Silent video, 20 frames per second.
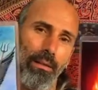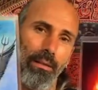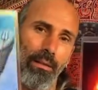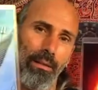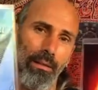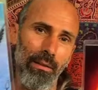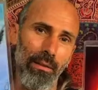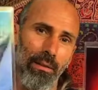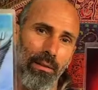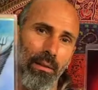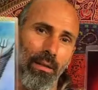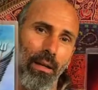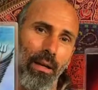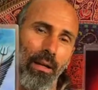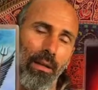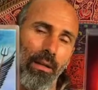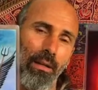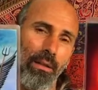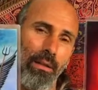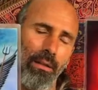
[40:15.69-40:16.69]
This is
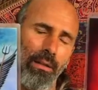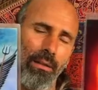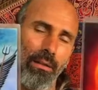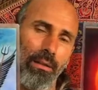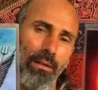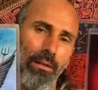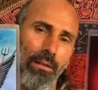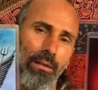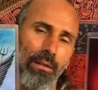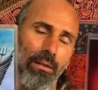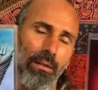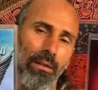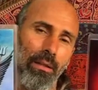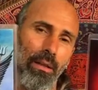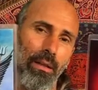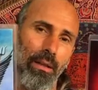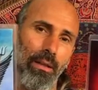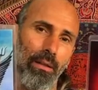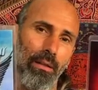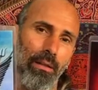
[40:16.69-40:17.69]
darkness, this is
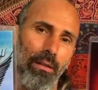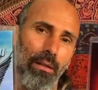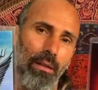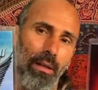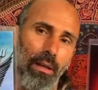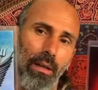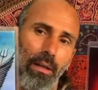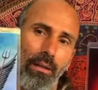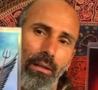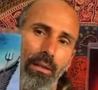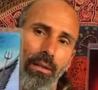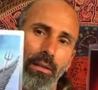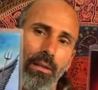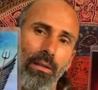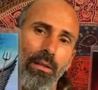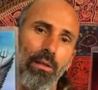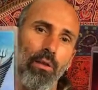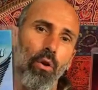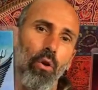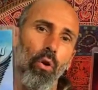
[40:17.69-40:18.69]
light. This
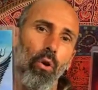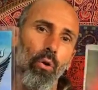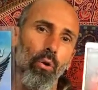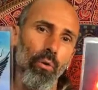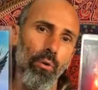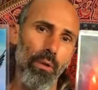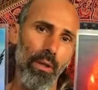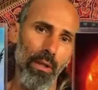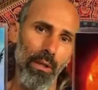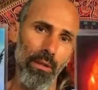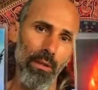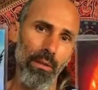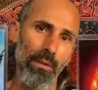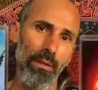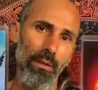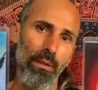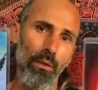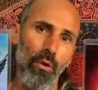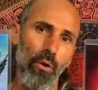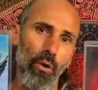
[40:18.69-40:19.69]
is cold and this
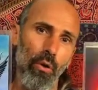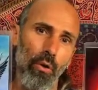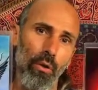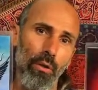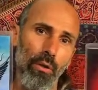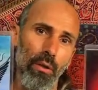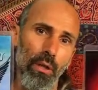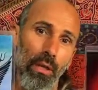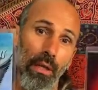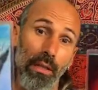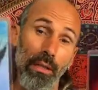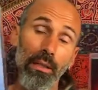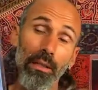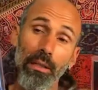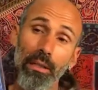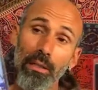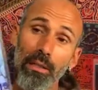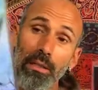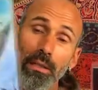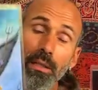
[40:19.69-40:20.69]
is hot.
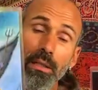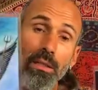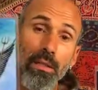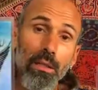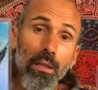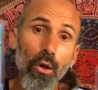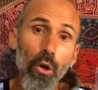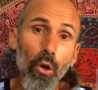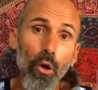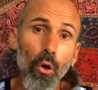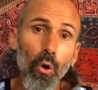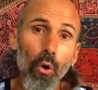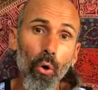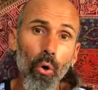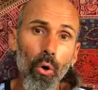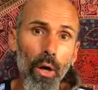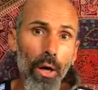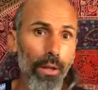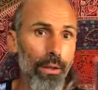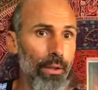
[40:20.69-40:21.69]
This is
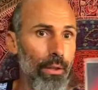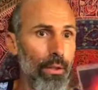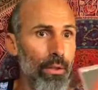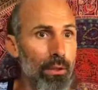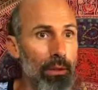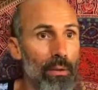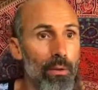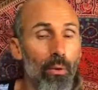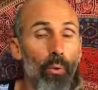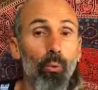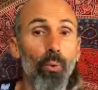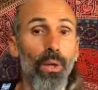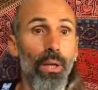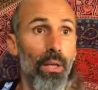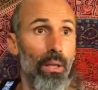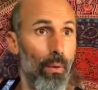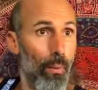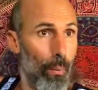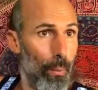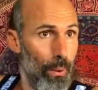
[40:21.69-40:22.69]
slow and this is
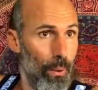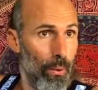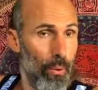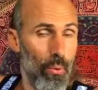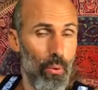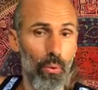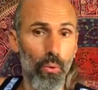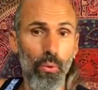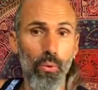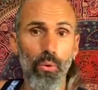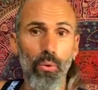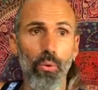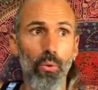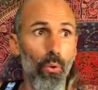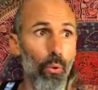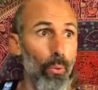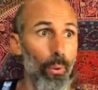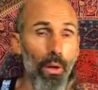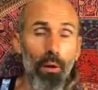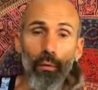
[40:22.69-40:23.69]
quick. The
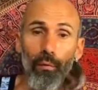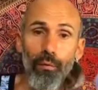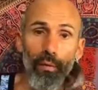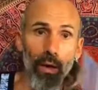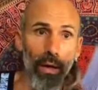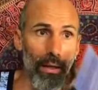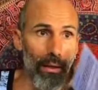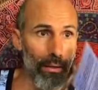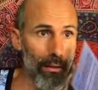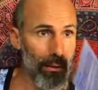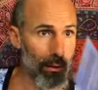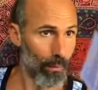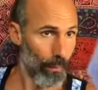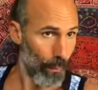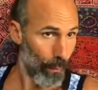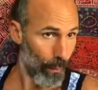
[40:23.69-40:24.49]
ray of light.